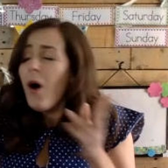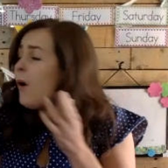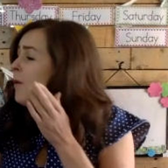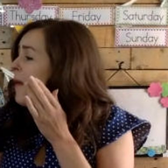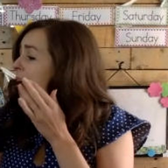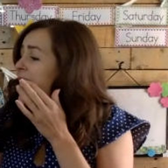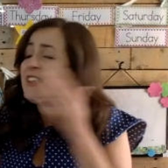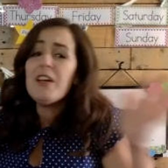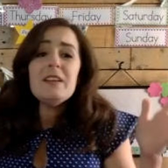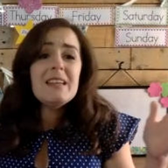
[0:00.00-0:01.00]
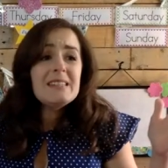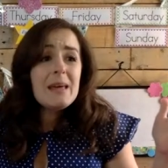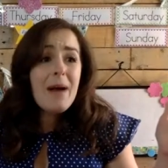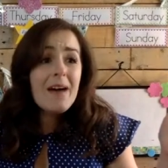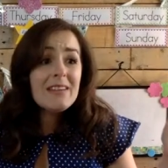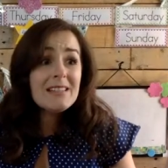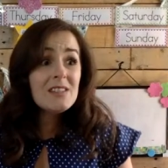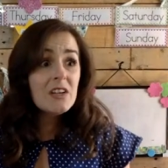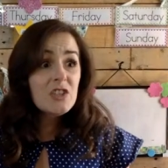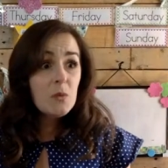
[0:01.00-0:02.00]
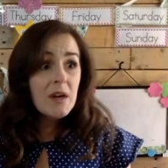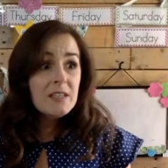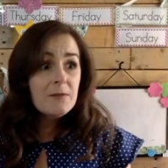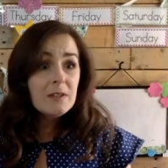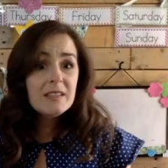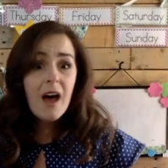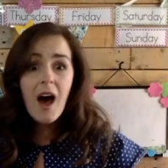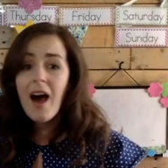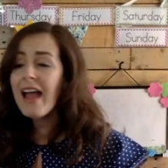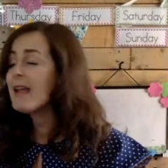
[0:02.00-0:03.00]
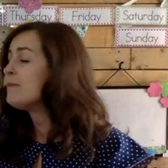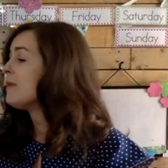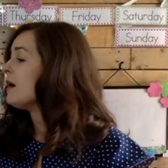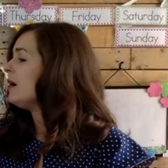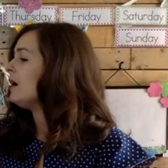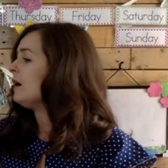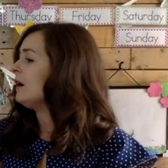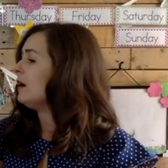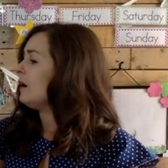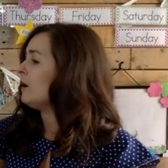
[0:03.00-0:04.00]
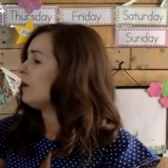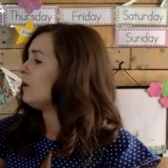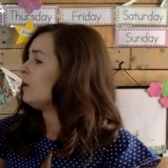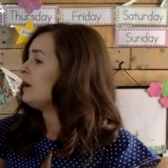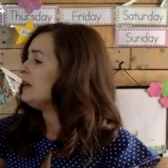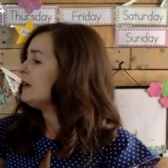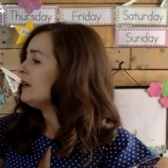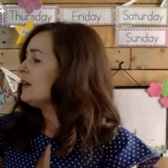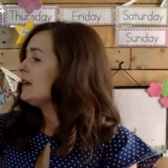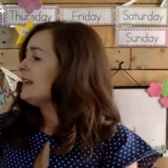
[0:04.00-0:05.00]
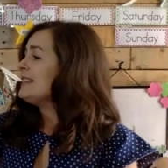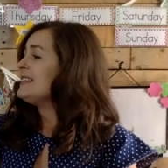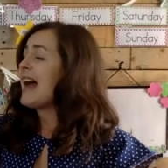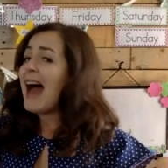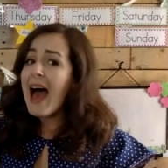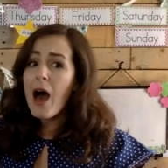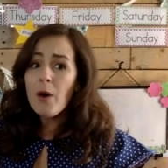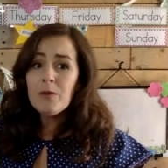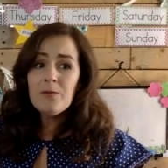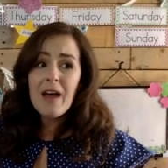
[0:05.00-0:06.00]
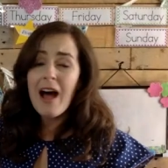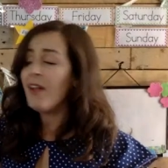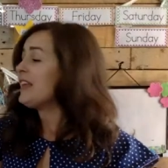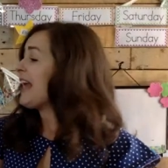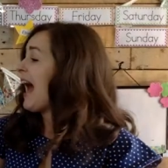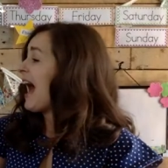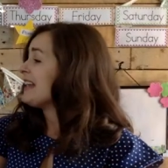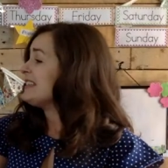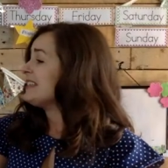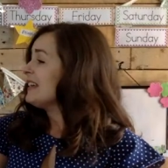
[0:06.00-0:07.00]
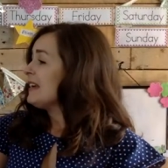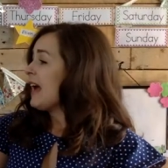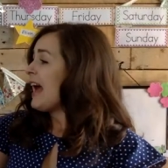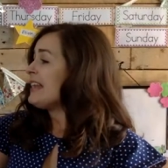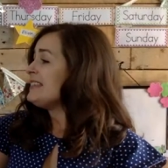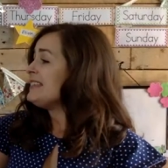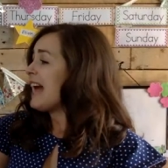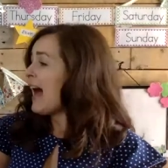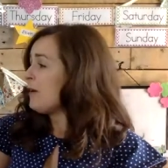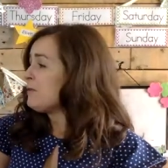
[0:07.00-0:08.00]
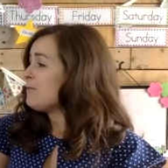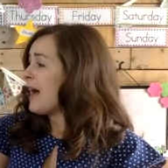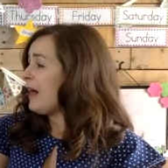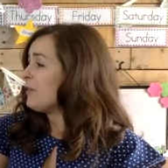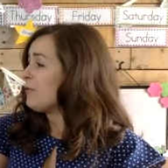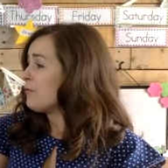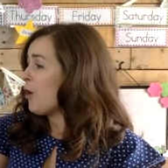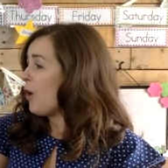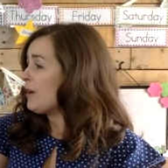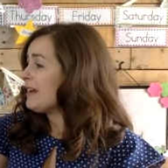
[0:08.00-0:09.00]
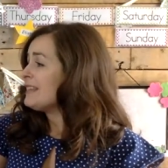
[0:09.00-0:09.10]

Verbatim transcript: Oh my goodness, they were having such a wonderful time. Uh oh. Down fell the cat, and down fell the frog.